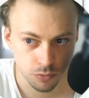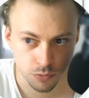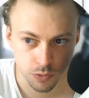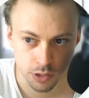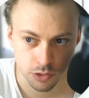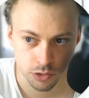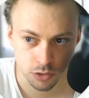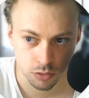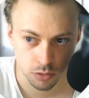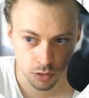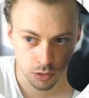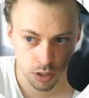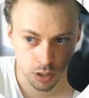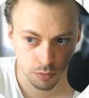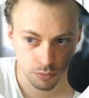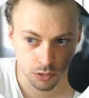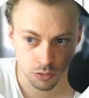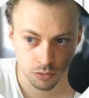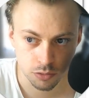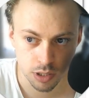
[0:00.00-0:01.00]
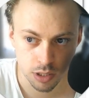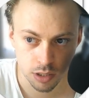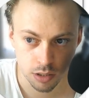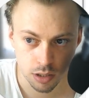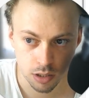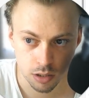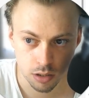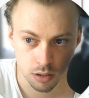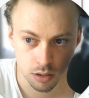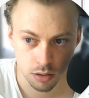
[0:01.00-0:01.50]
first you're gonna have to create
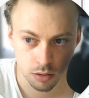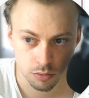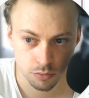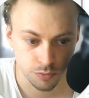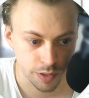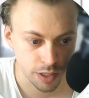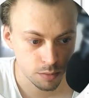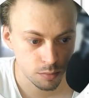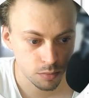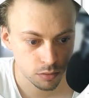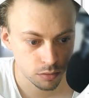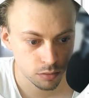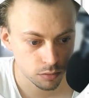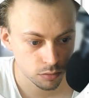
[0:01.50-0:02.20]
a frame.